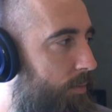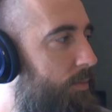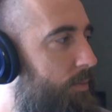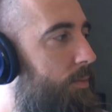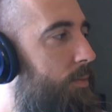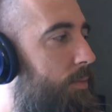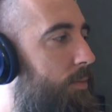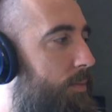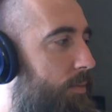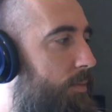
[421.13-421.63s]

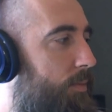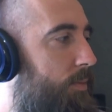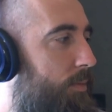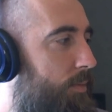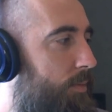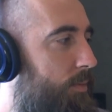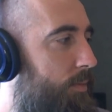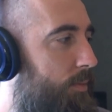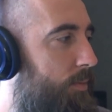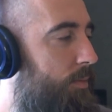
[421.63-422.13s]

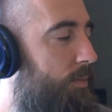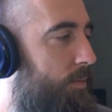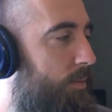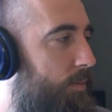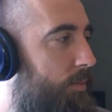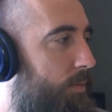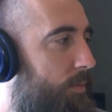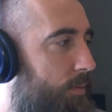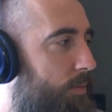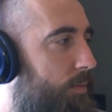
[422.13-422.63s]

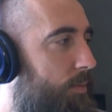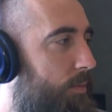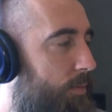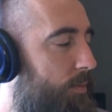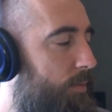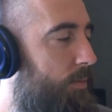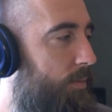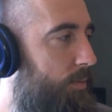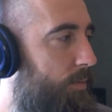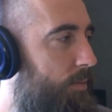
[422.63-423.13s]

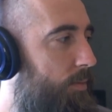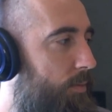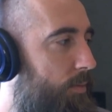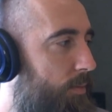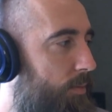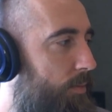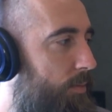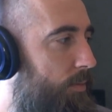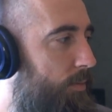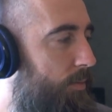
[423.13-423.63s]

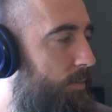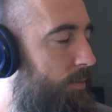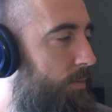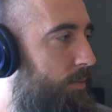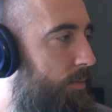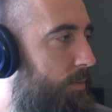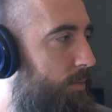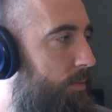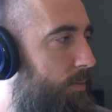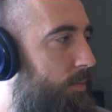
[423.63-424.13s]

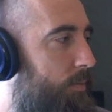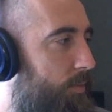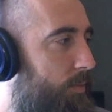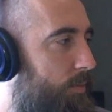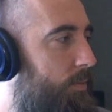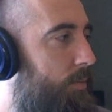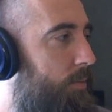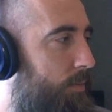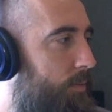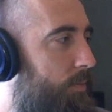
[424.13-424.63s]

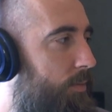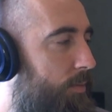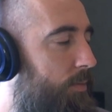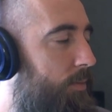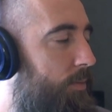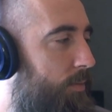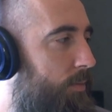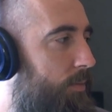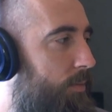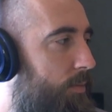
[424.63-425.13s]

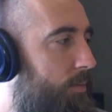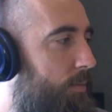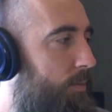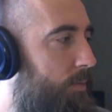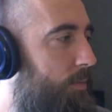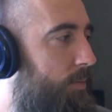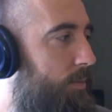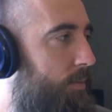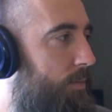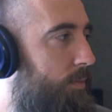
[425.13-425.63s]

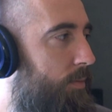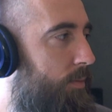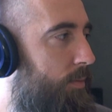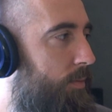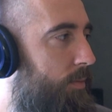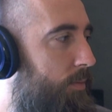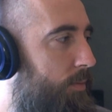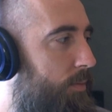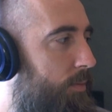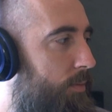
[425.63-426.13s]

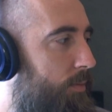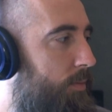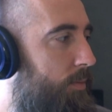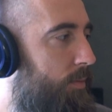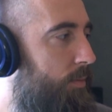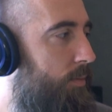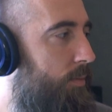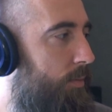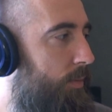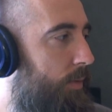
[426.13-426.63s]

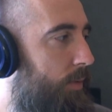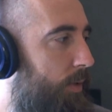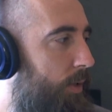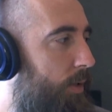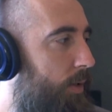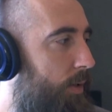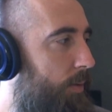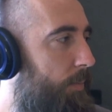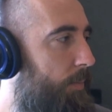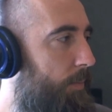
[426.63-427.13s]

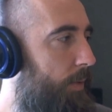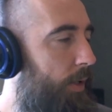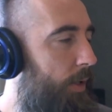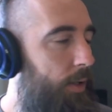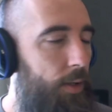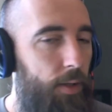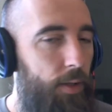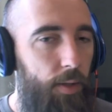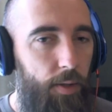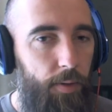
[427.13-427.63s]

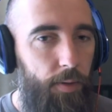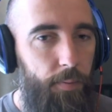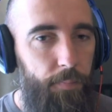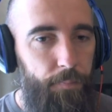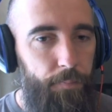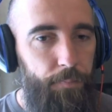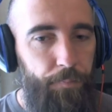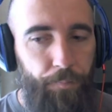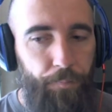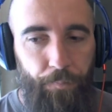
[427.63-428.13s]

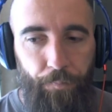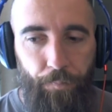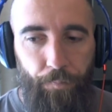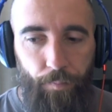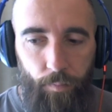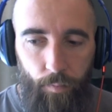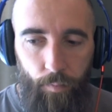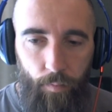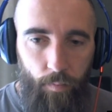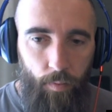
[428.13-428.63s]

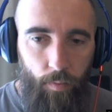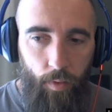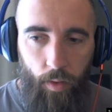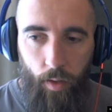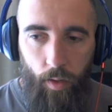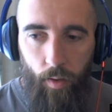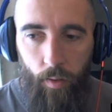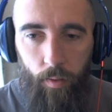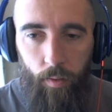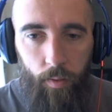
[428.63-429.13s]
This person isn't speaking.